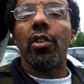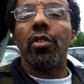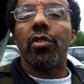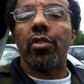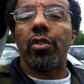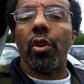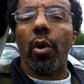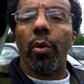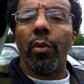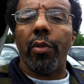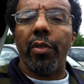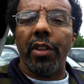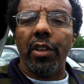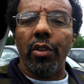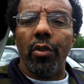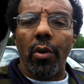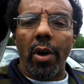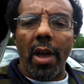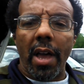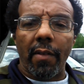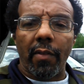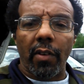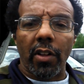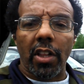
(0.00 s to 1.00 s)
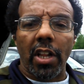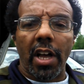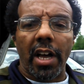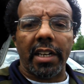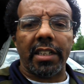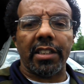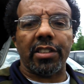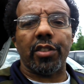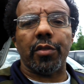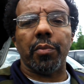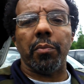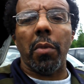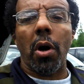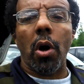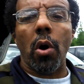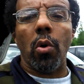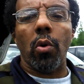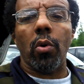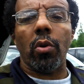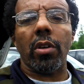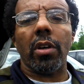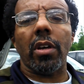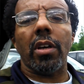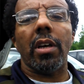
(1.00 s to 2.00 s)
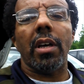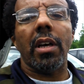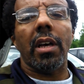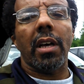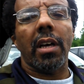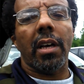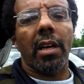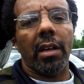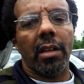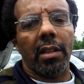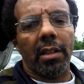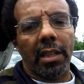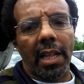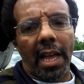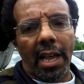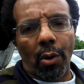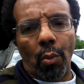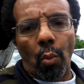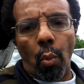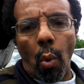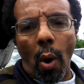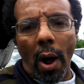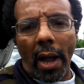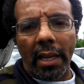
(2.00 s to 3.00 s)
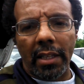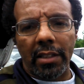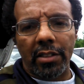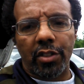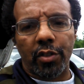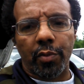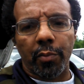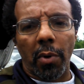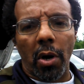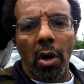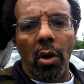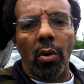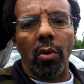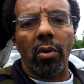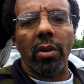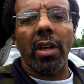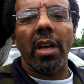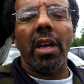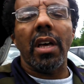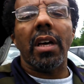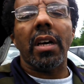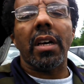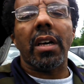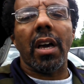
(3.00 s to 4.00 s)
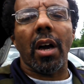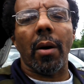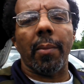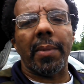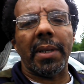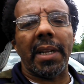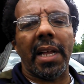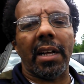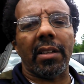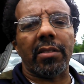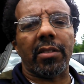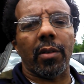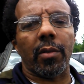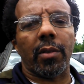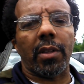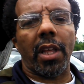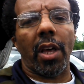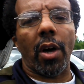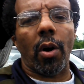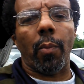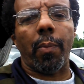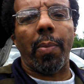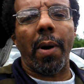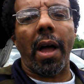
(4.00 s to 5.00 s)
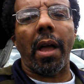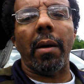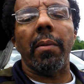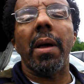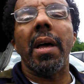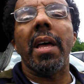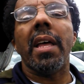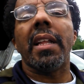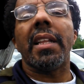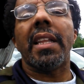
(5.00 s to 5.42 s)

So then you have a lot of smoke, like white smoke coming out the tailpipe.